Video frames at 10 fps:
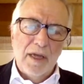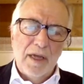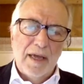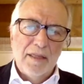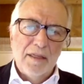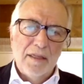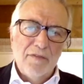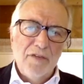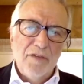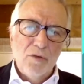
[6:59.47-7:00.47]
and
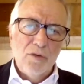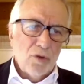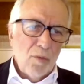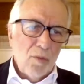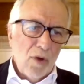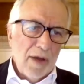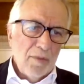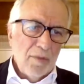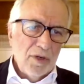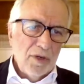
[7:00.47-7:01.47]
venous
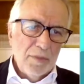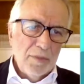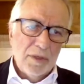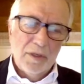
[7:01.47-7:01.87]
thromboembolism,